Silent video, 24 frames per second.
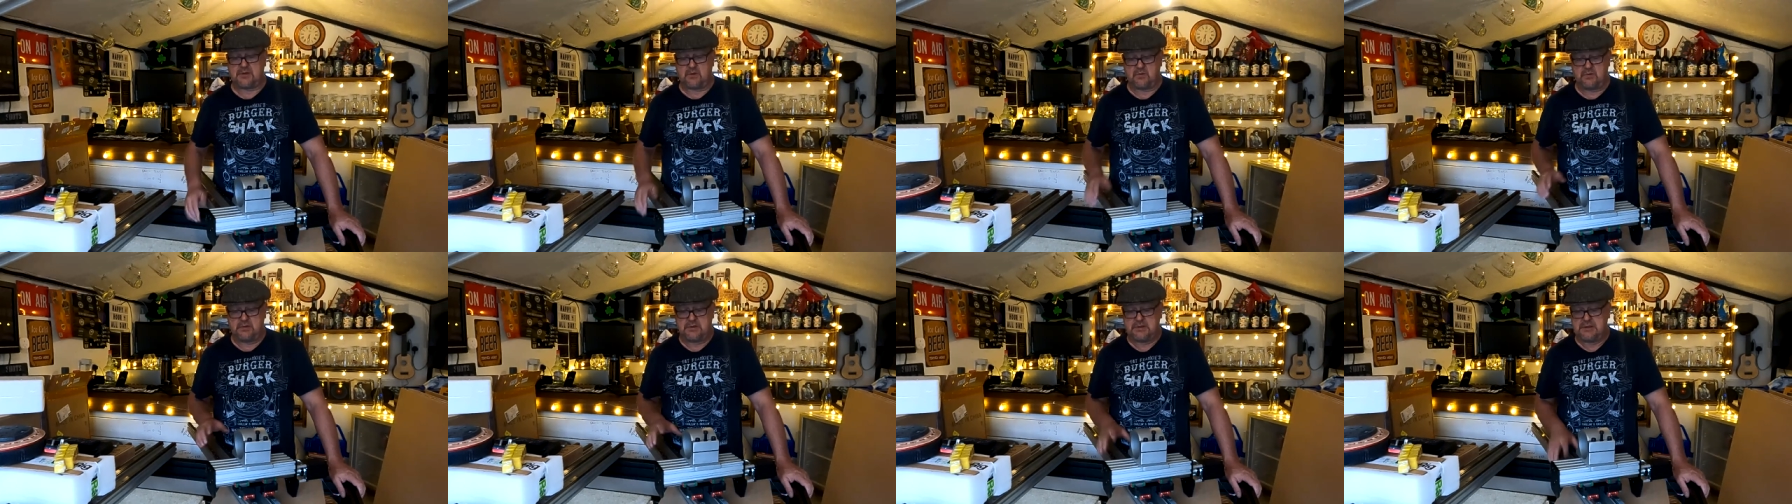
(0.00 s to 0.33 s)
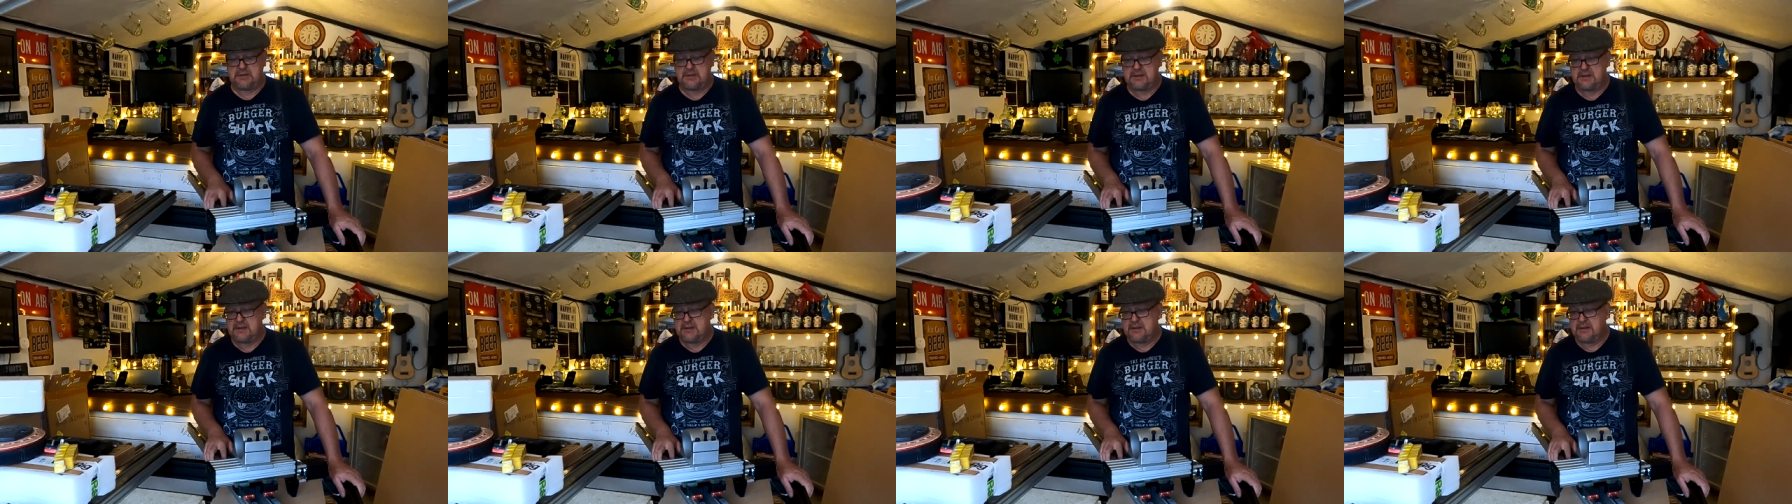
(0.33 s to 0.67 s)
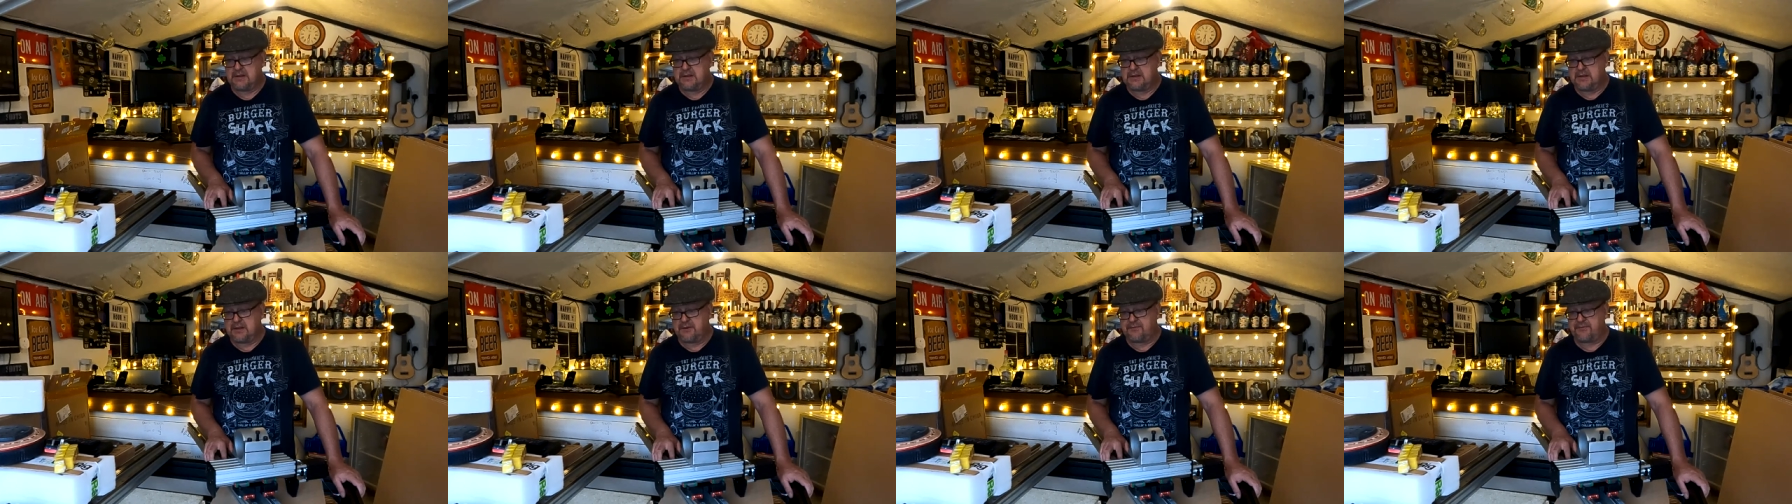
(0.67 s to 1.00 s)
so
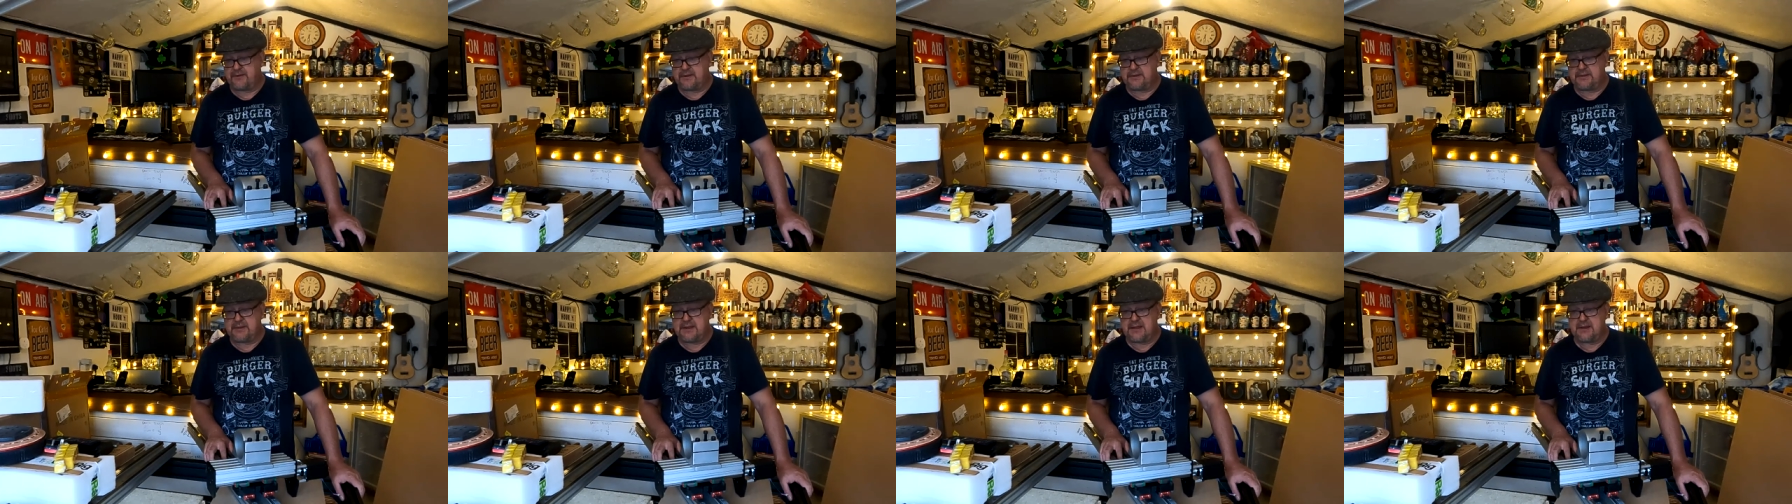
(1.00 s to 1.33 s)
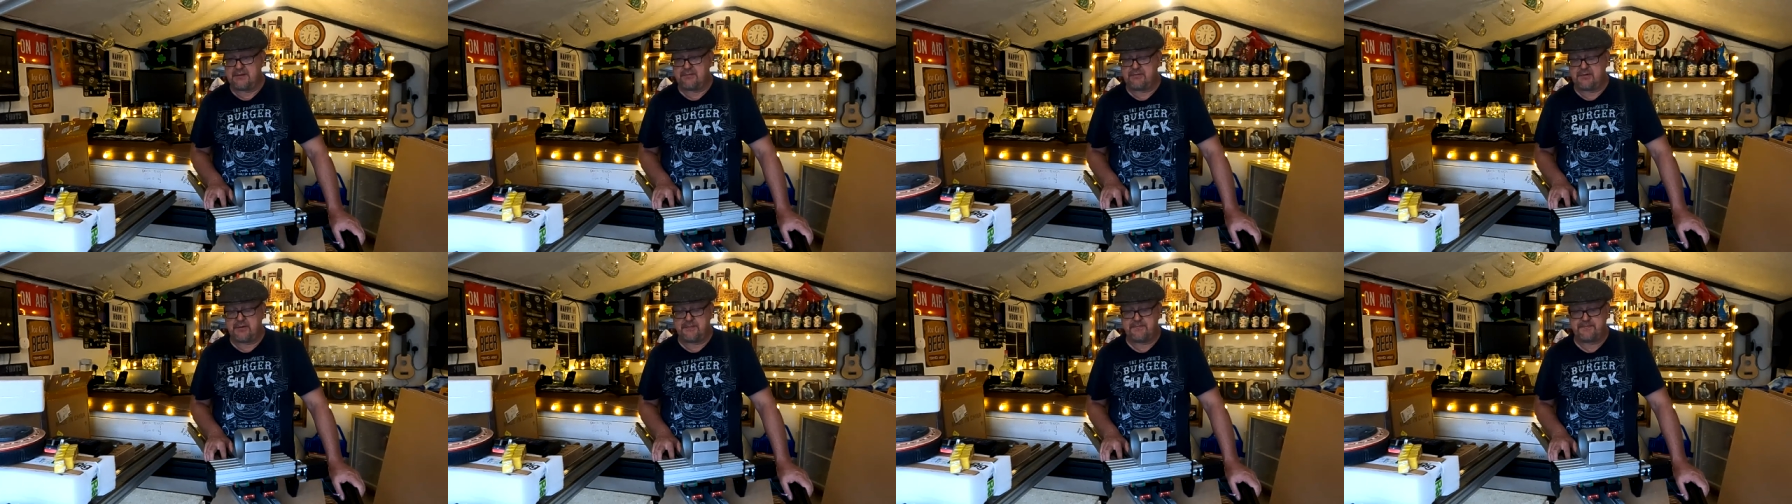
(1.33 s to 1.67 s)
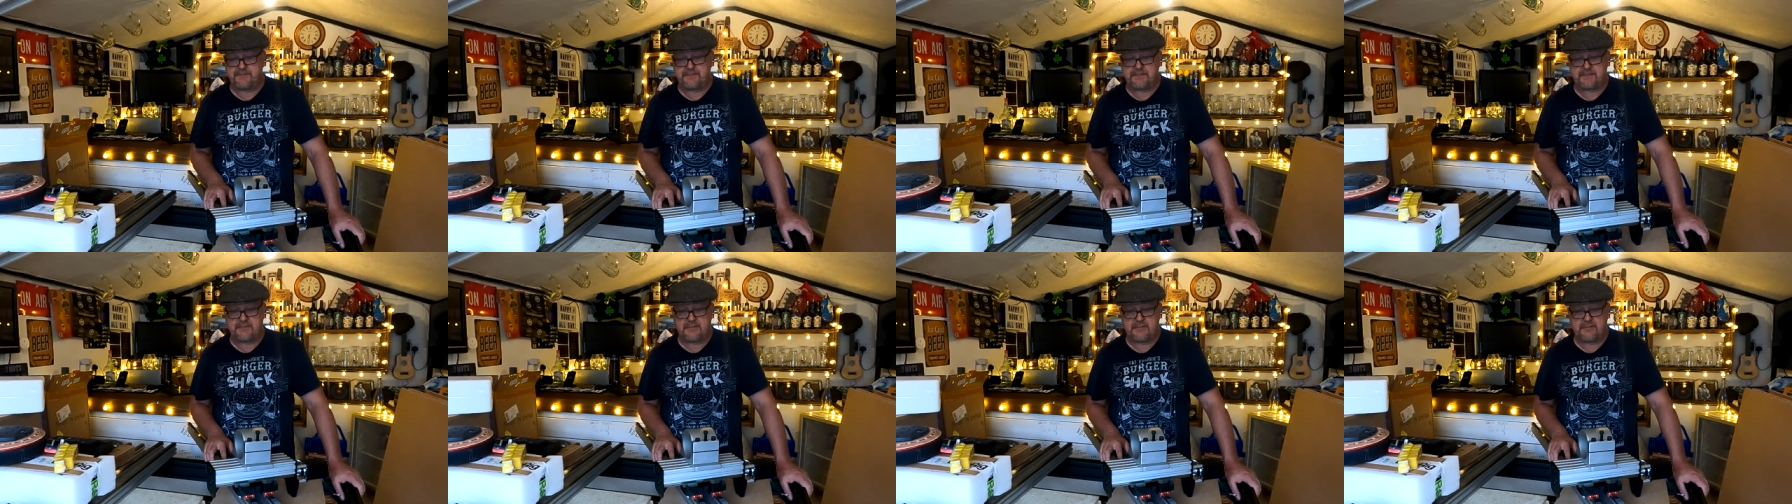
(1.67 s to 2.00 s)
I think they're
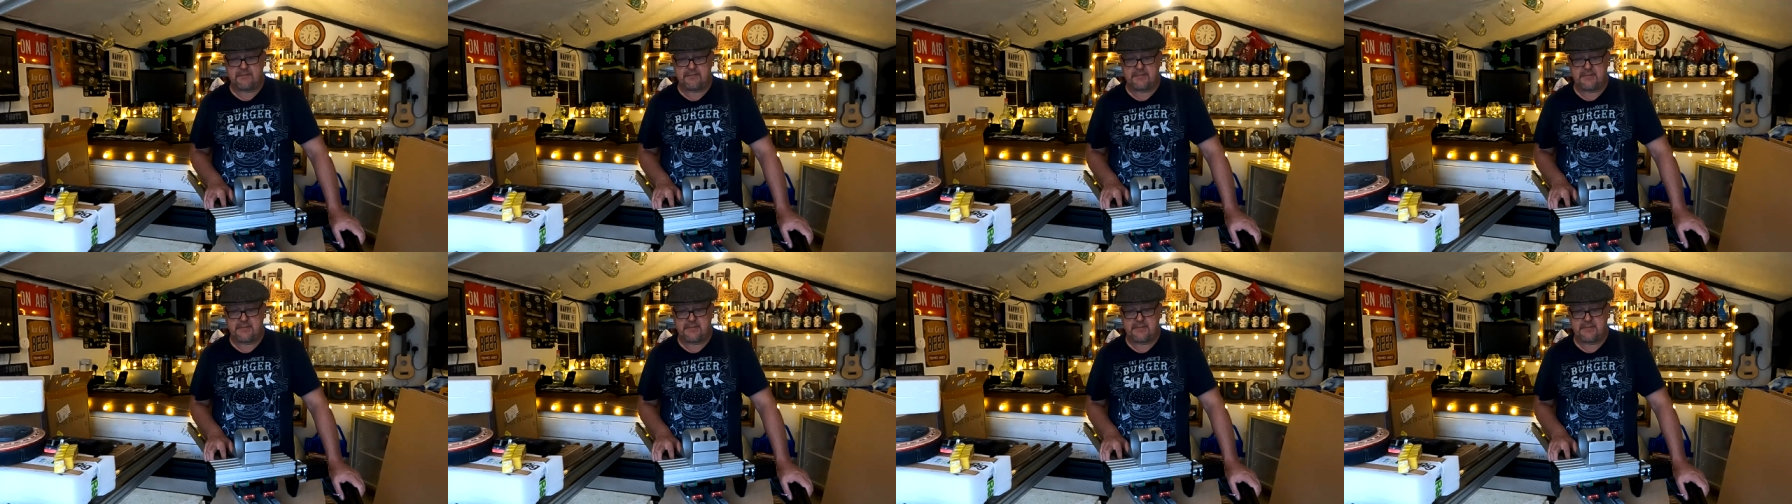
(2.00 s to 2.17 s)
um,